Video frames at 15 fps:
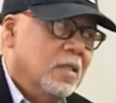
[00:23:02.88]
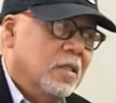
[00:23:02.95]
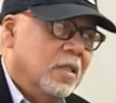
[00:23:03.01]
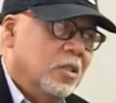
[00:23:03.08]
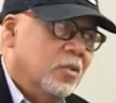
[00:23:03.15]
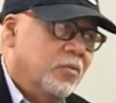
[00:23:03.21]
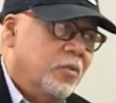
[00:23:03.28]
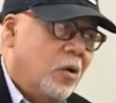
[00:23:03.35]

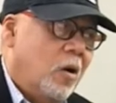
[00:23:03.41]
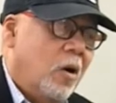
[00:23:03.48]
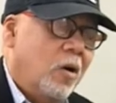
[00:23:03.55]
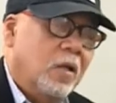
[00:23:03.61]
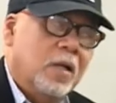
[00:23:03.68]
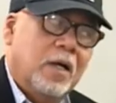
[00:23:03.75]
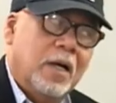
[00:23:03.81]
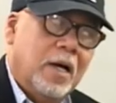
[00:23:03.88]
in the
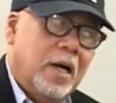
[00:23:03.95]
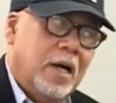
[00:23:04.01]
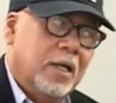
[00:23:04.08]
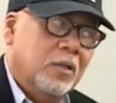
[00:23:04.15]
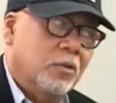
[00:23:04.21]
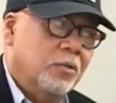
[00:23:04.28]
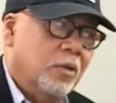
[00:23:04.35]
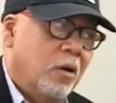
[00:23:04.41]
fall? I
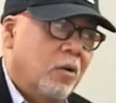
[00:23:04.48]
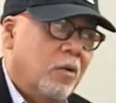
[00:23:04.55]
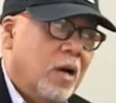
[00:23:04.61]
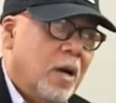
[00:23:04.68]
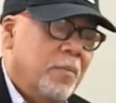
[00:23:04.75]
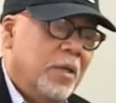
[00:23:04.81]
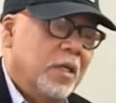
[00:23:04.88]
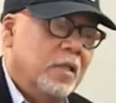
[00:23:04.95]
don't know.
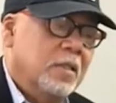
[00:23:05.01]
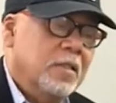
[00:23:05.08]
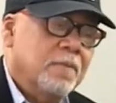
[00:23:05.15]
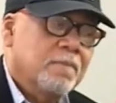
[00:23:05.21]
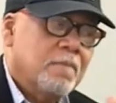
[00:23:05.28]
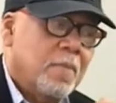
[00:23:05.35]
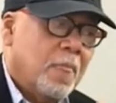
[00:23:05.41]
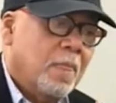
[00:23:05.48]
I mean,
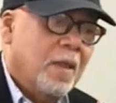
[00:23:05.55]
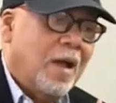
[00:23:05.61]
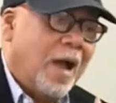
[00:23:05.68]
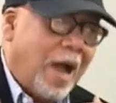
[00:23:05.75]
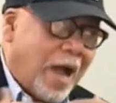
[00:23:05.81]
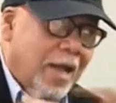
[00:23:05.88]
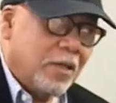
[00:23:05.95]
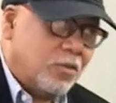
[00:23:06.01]

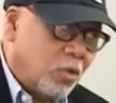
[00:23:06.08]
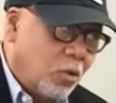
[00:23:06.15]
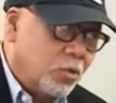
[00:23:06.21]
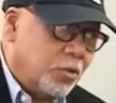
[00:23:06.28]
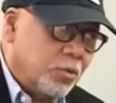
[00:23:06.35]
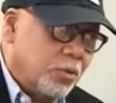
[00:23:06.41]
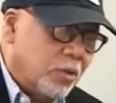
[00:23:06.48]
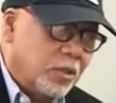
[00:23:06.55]
I told
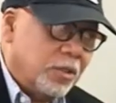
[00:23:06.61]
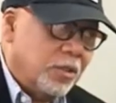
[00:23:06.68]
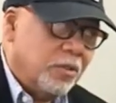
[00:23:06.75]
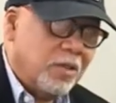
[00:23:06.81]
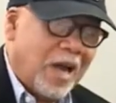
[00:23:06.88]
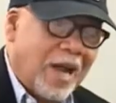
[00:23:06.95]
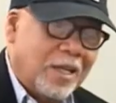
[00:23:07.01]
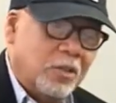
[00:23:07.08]
you
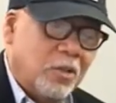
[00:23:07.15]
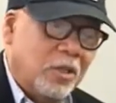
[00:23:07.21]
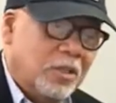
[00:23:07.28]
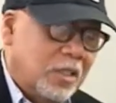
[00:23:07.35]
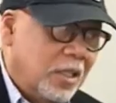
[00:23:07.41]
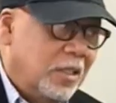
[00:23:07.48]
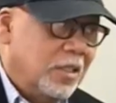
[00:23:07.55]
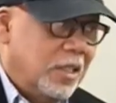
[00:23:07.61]
earlier, I
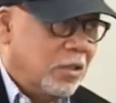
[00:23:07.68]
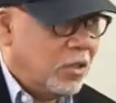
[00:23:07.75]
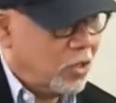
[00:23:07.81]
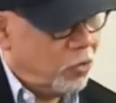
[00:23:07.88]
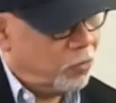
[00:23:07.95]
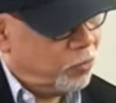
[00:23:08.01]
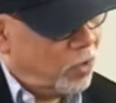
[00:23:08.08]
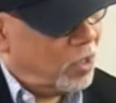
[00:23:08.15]
thought Kennedy
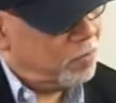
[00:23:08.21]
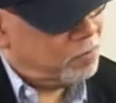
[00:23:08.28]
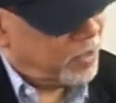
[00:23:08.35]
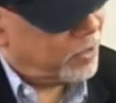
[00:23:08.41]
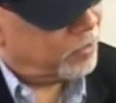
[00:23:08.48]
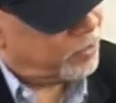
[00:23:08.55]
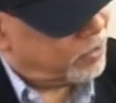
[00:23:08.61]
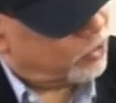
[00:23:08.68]
could run better than